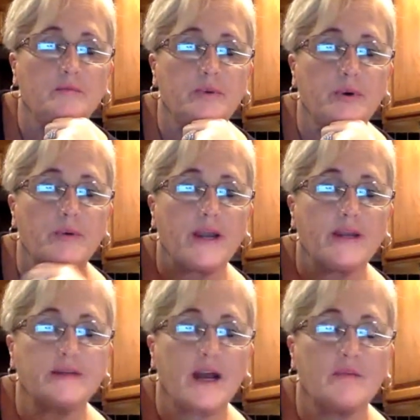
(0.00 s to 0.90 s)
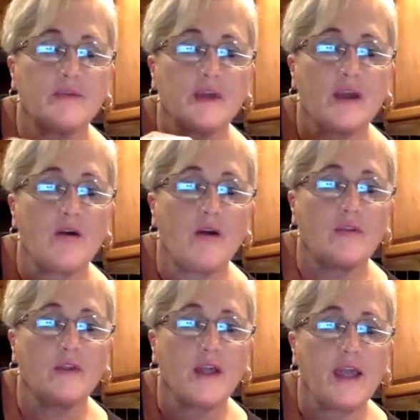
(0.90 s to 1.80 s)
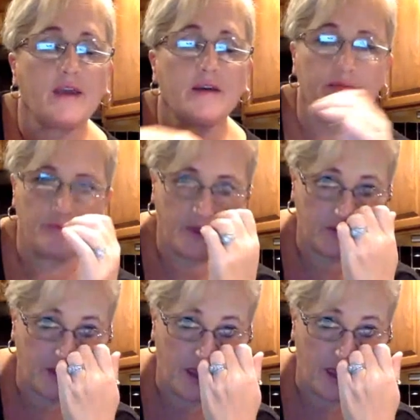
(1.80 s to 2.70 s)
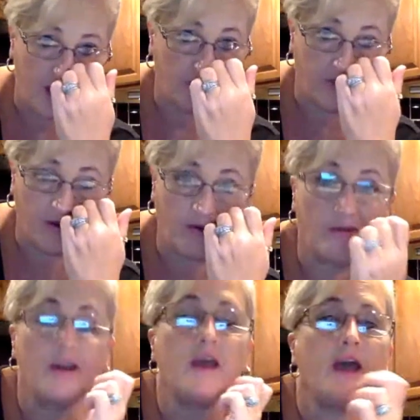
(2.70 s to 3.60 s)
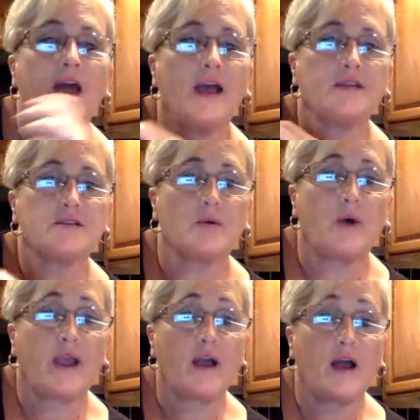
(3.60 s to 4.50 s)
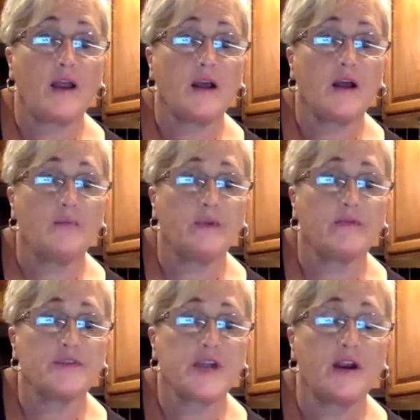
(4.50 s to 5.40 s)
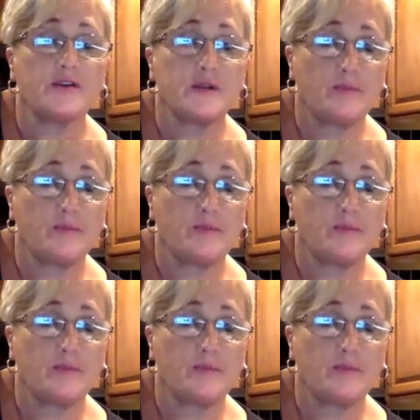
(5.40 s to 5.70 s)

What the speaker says: parade type thing on the lake that they have here, and so I got a couple of chairs.